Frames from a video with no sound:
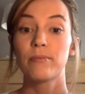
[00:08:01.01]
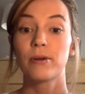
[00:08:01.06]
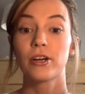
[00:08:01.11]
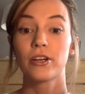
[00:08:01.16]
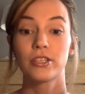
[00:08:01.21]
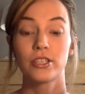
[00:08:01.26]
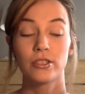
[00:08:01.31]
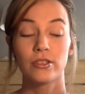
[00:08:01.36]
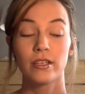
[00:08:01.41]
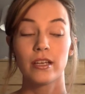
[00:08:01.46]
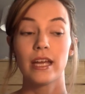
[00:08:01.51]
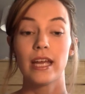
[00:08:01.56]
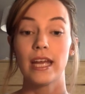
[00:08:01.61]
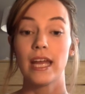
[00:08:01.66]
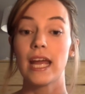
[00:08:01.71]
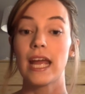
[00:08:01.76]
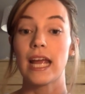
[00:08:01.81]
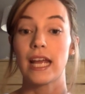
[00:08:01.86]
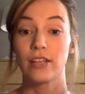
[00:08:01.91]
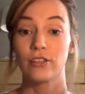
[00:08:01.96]
personal
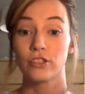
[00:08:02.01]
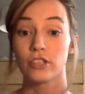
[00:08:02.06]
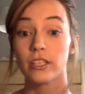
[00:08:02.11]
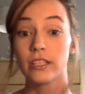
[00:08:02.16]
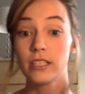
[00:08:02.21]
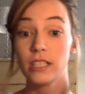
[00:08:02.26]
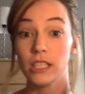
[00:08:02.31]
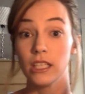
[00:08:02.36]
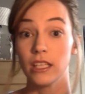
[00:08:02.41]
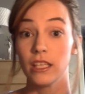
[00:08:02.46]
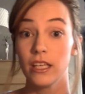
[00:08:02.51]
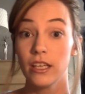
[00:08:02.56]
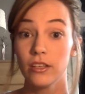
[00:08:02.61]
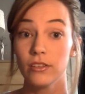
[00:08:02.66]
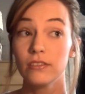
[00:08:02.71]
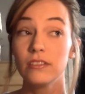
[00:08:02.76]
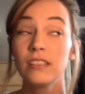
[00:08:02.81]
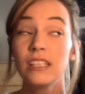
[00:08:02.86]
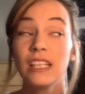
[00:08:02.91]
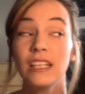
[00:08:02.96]
answer to
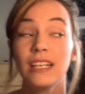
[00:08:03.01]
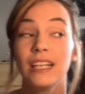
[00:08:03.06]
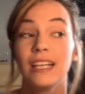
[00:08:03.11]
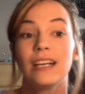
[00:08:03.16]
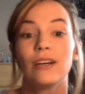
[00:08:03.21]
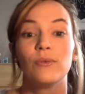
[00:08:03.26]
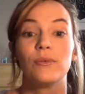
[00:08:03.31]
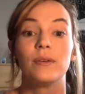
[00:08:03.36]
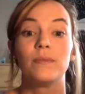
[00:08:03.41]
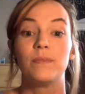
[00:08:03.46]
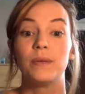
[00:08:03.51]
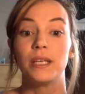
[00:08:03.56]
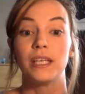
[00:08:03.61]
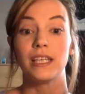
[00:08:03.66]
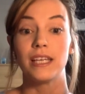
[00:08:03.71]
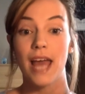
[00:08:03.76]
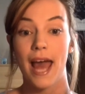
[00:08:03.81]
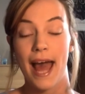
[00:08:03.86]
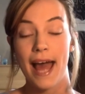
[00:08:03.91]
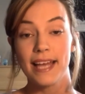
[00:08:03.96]
you would be
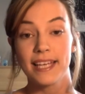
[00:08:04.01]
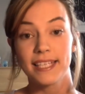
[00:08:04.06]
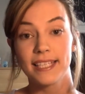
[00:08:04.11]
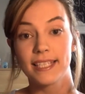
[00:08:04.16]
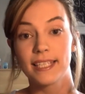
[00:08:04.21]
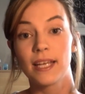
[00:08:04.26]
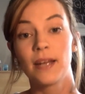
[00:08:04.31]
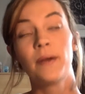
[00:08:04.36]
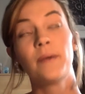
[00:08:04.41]
yes.